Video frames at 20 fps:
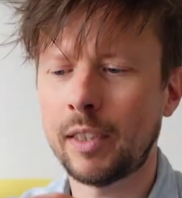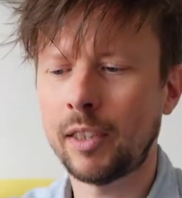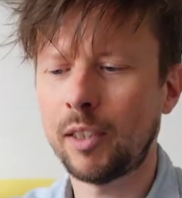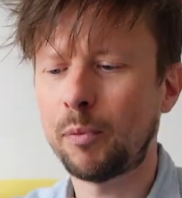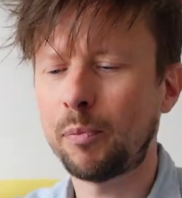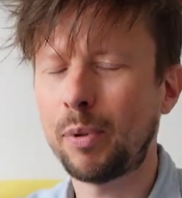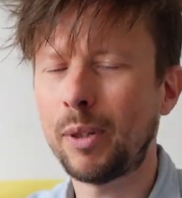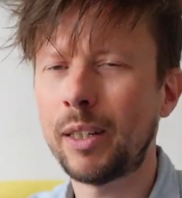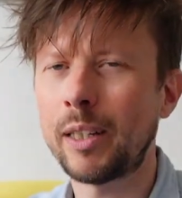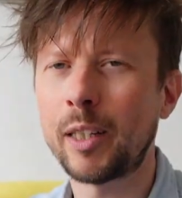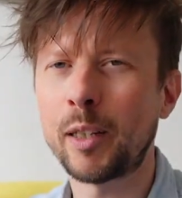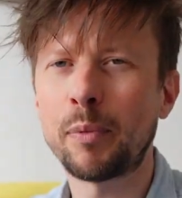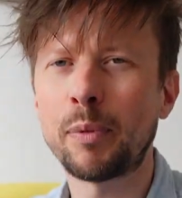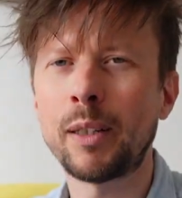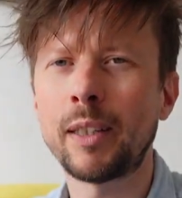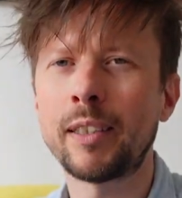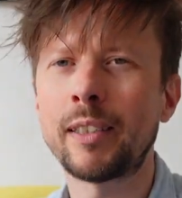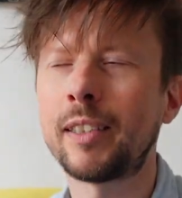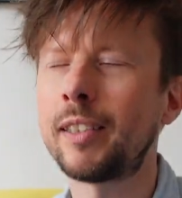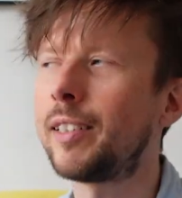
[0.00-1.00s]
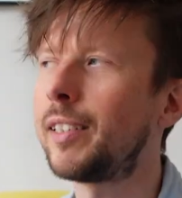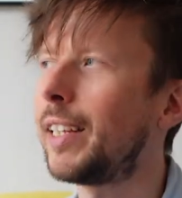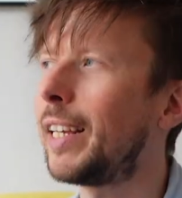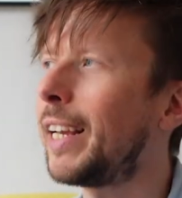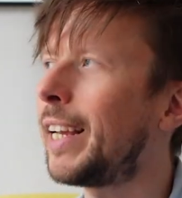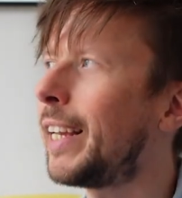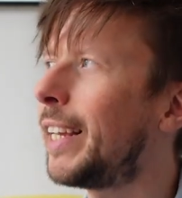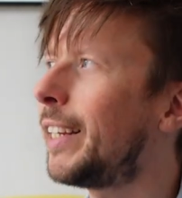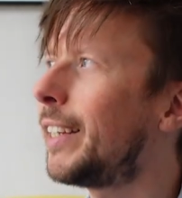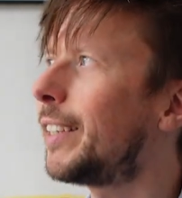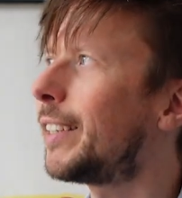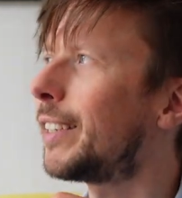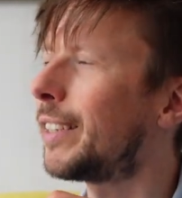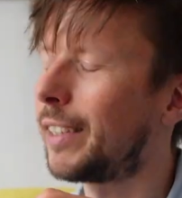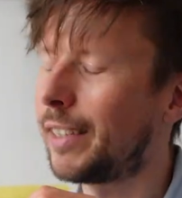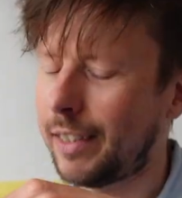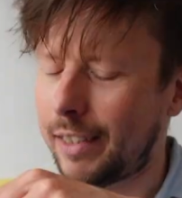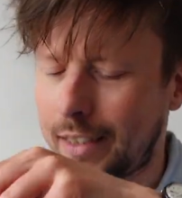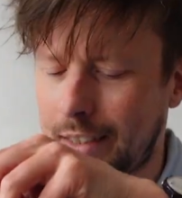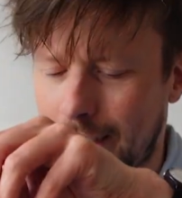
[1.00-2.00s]
There's plenty of places to
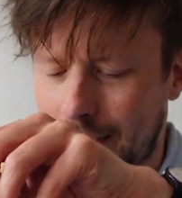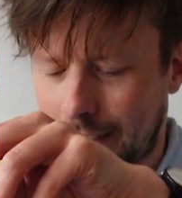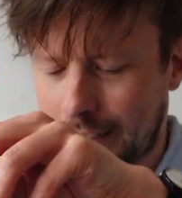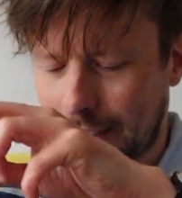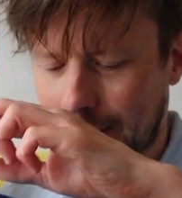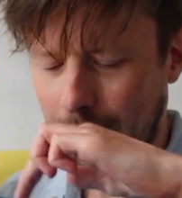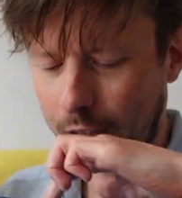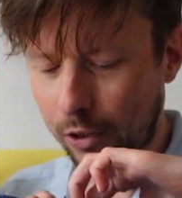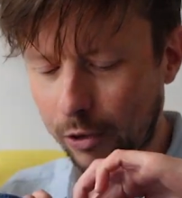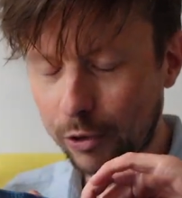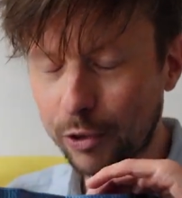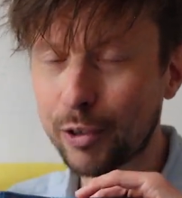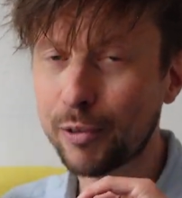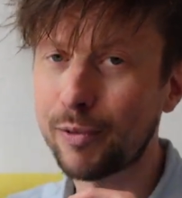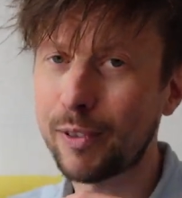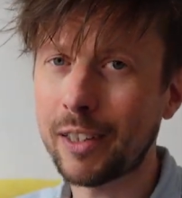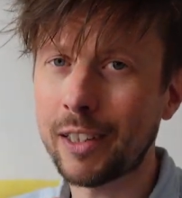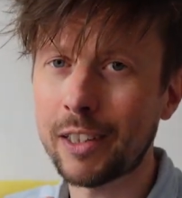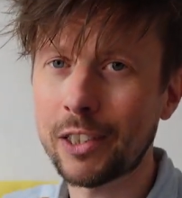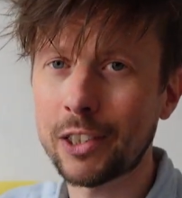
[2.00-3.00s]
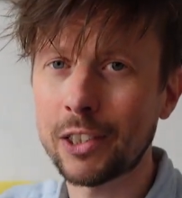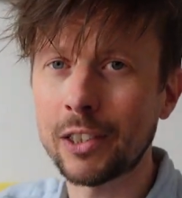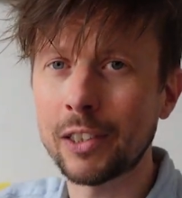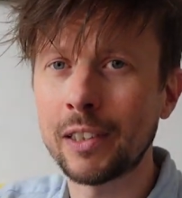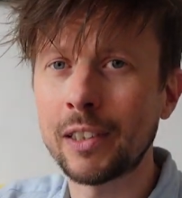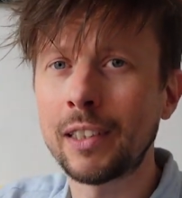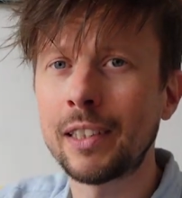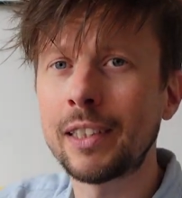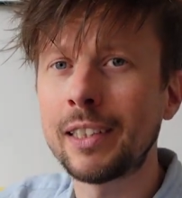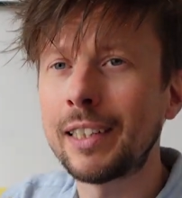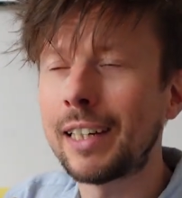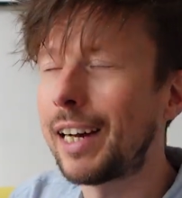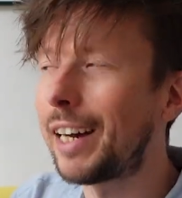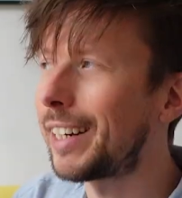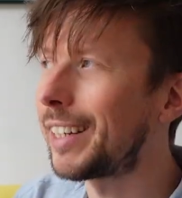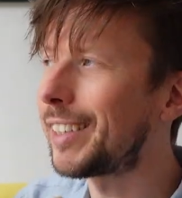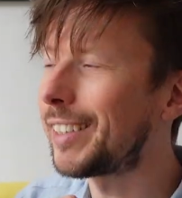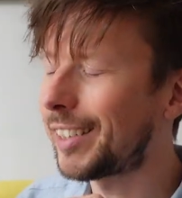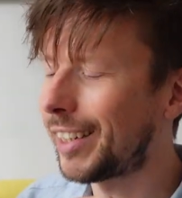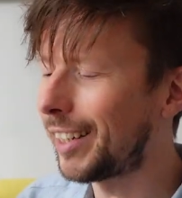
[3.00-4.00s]
eat. Controversial. I
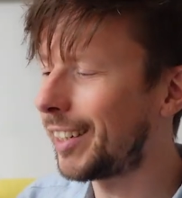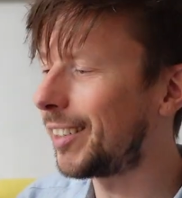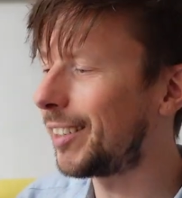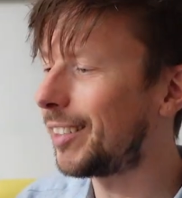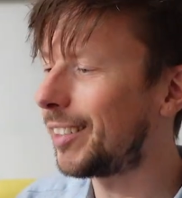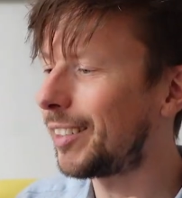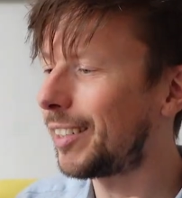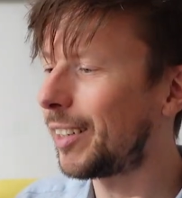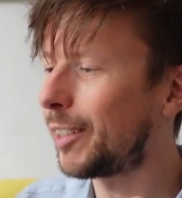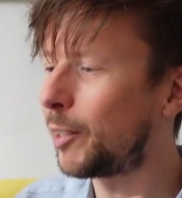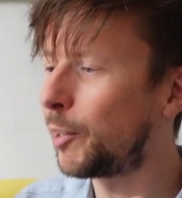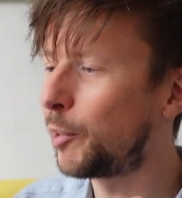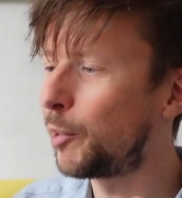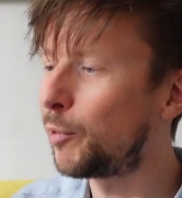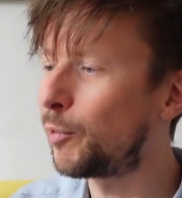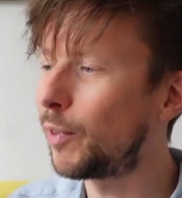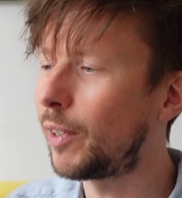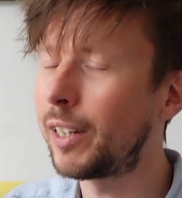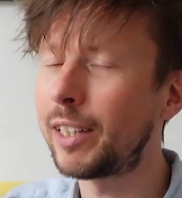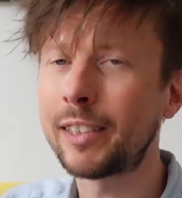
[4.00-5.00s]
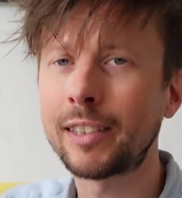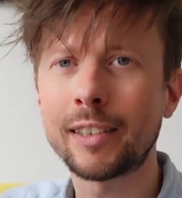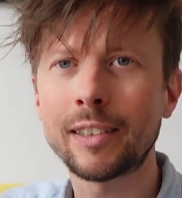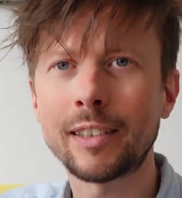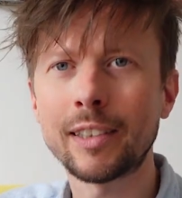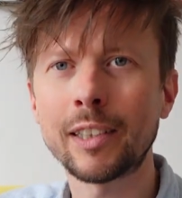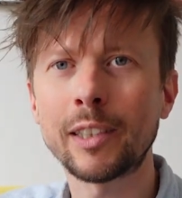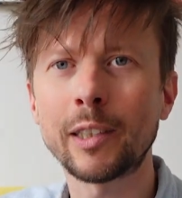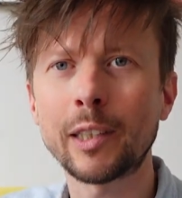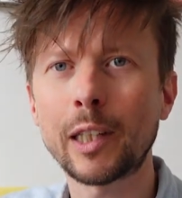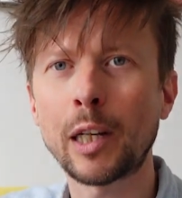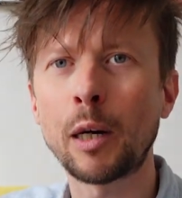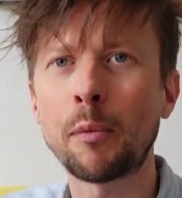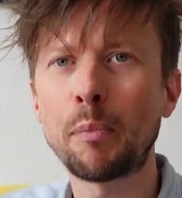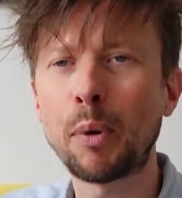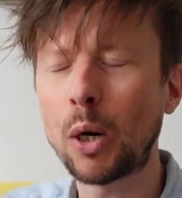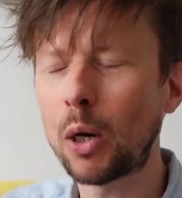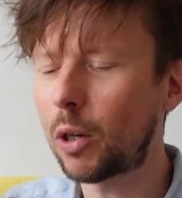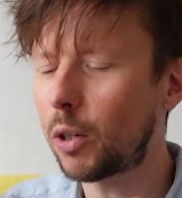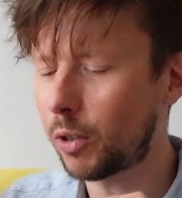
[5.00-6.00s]
didn't take a stove. I just took a
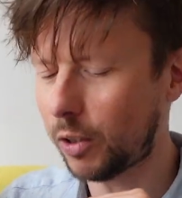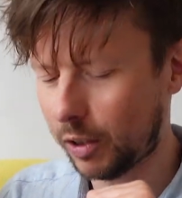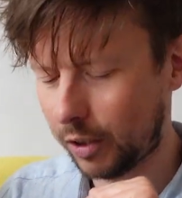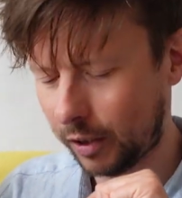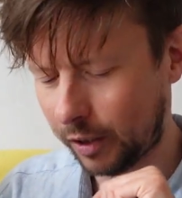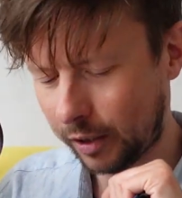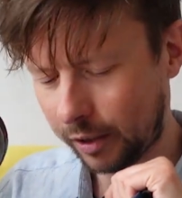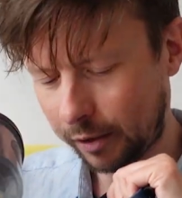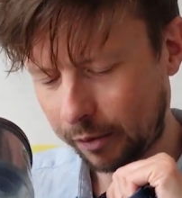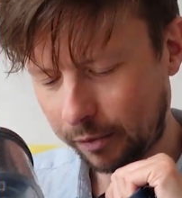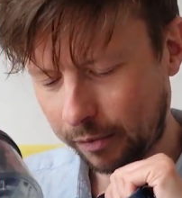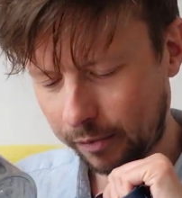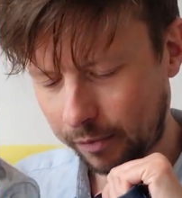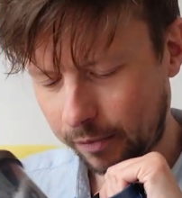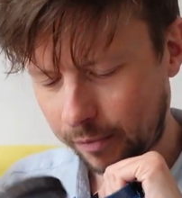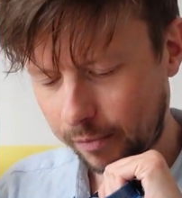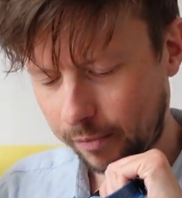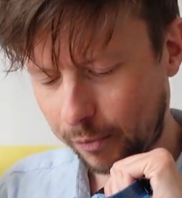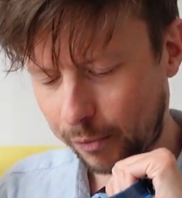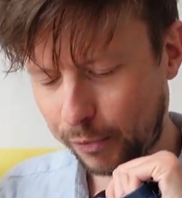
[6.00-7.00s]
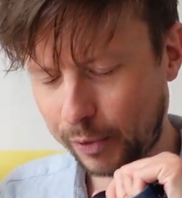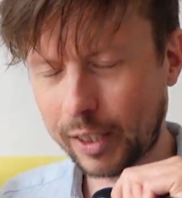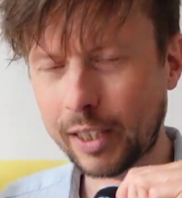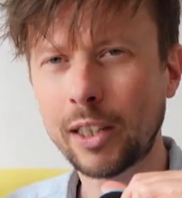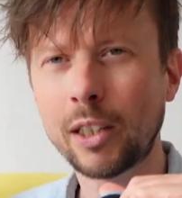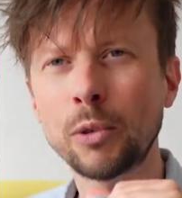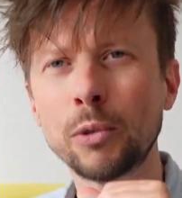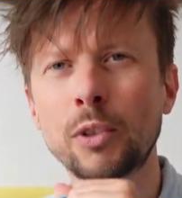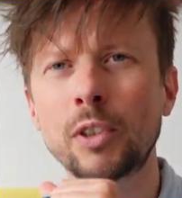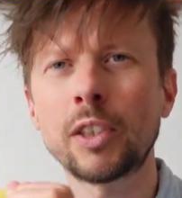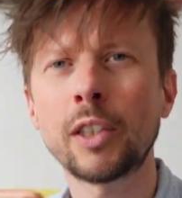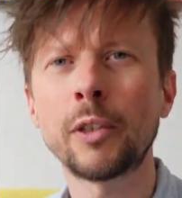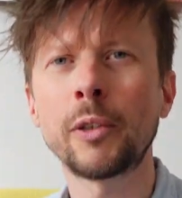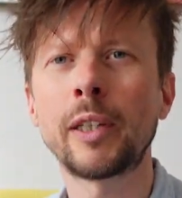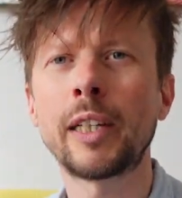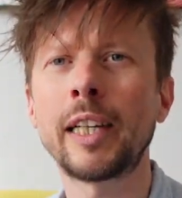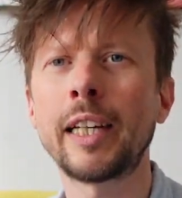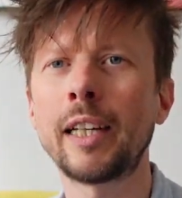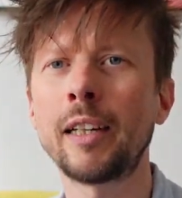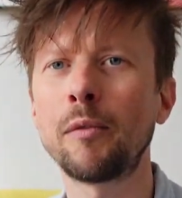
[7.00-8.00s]
pot for cold
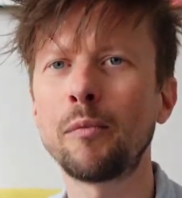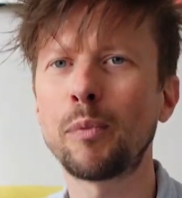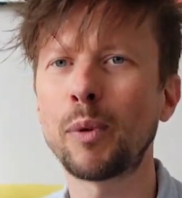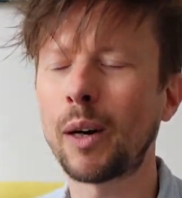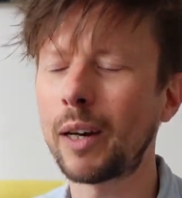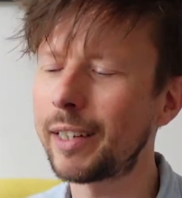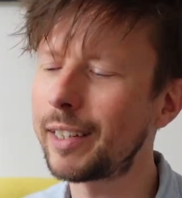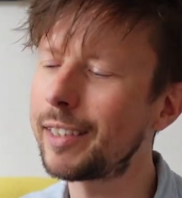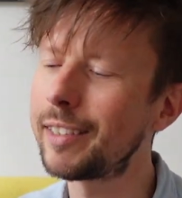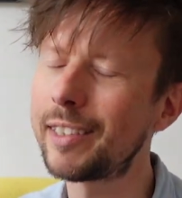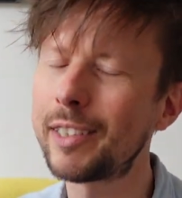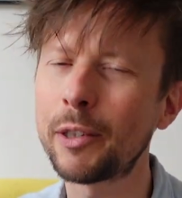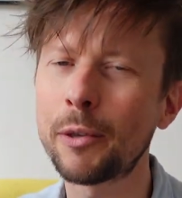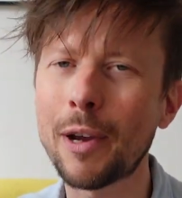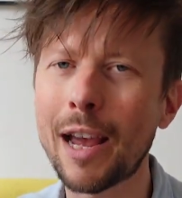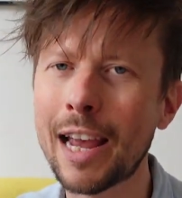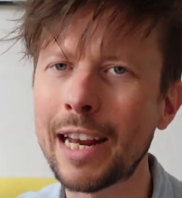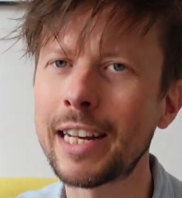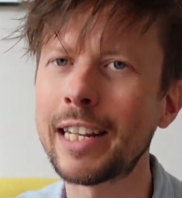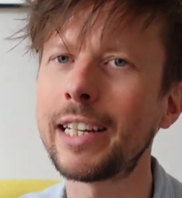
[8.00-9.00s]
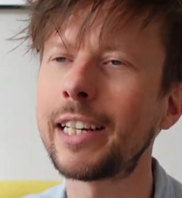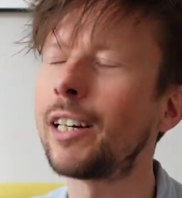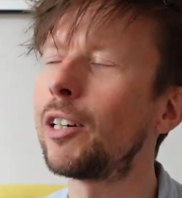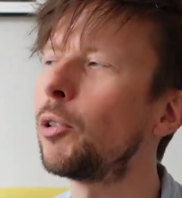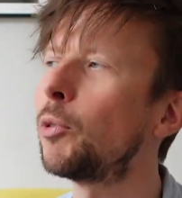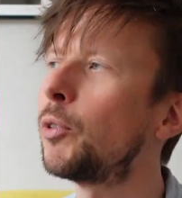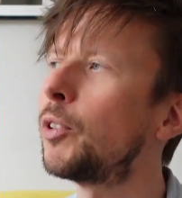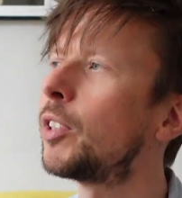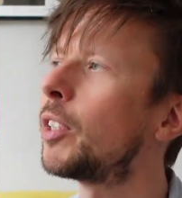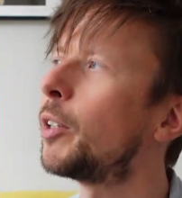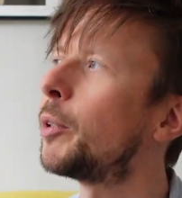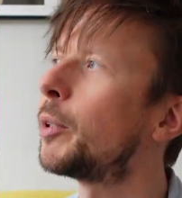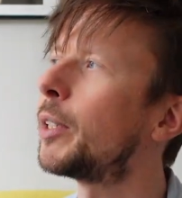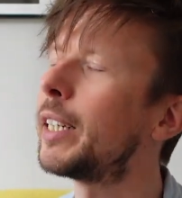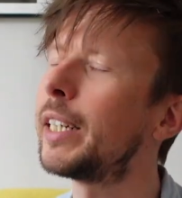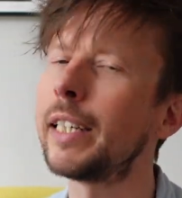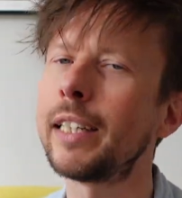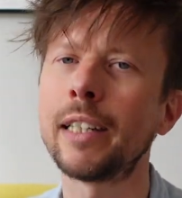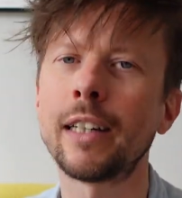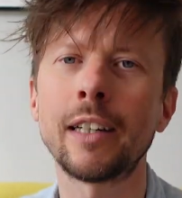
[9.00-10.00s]
soaking, but I didn't do any cold
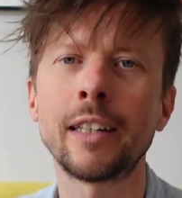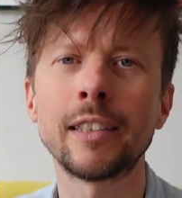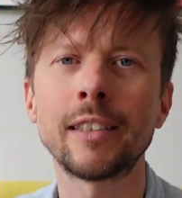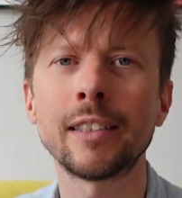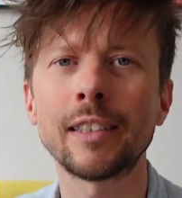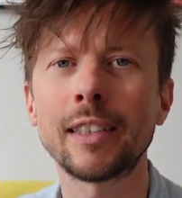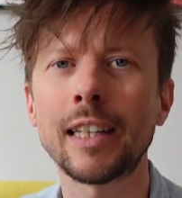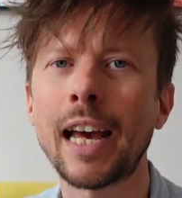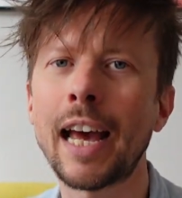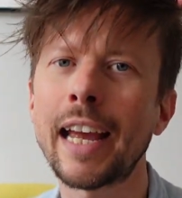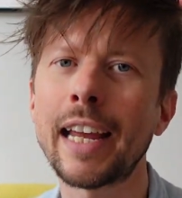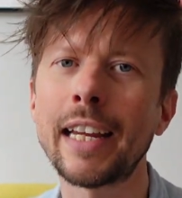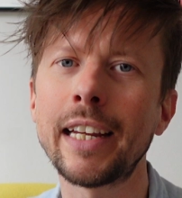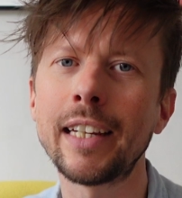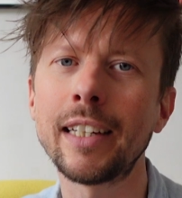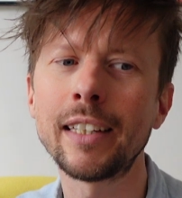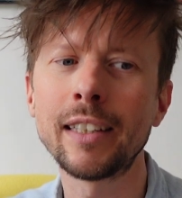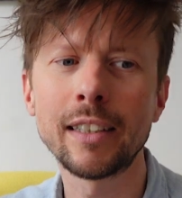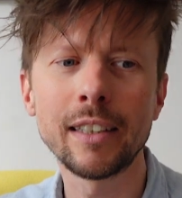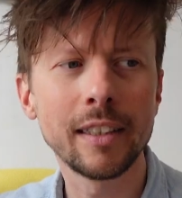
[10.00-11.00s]
soaking. I just ate